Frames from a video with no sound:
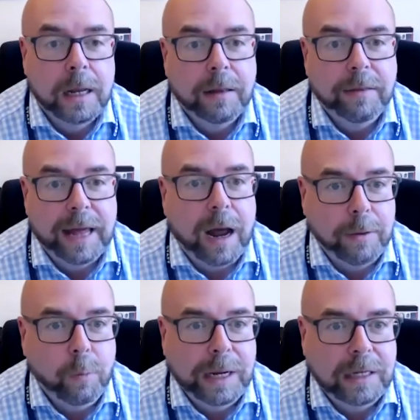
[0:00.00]
Then I
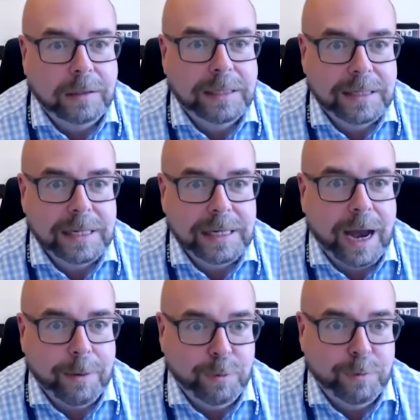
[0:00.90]
will
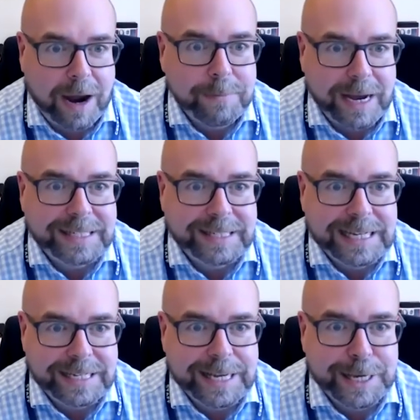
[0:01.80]
write my
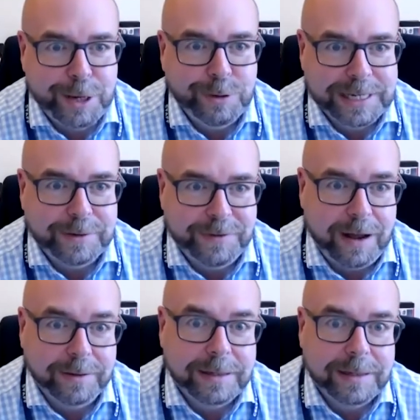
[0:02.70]
CCQs in
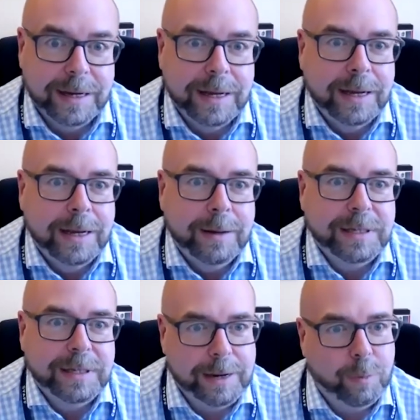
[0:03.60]
advance,
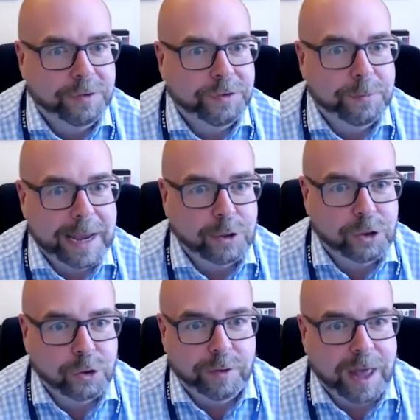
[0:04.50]
because I want to make
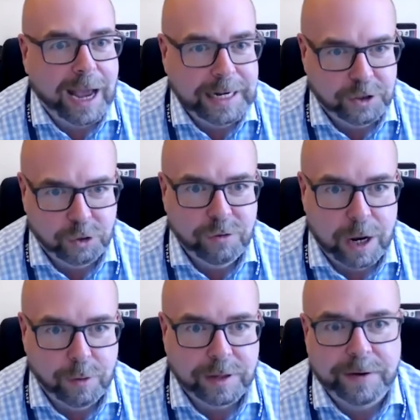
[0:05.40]
sure that I do
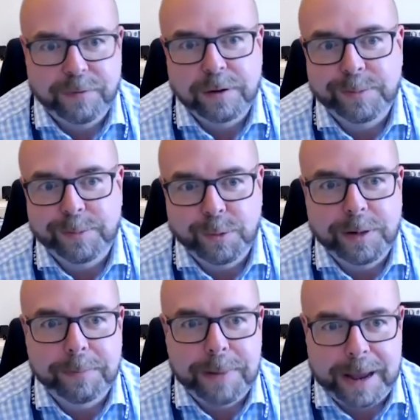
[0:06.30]
know the difference between
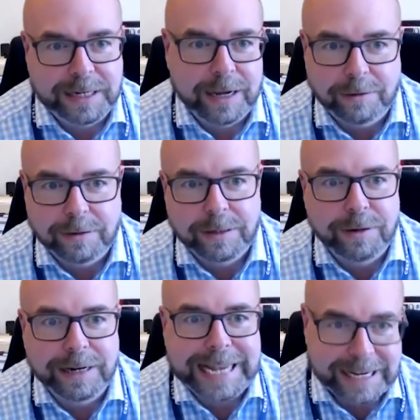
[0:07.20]
a peptic ulcer
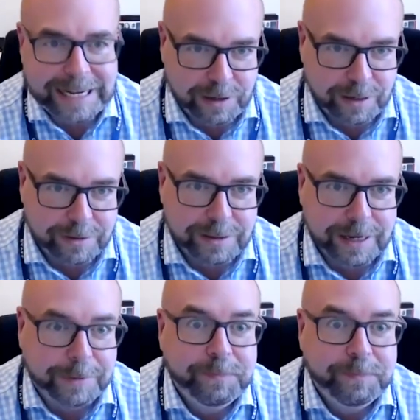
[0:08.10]
and a gastric ulcer.